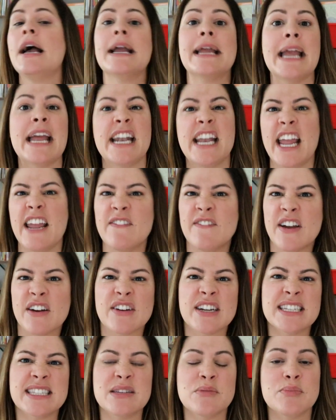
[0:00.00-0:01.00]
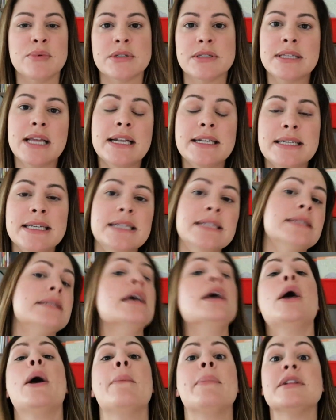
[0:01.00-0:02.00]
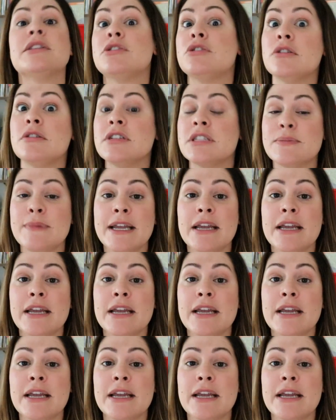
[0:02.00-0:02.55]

Again, a very simple sentence, but students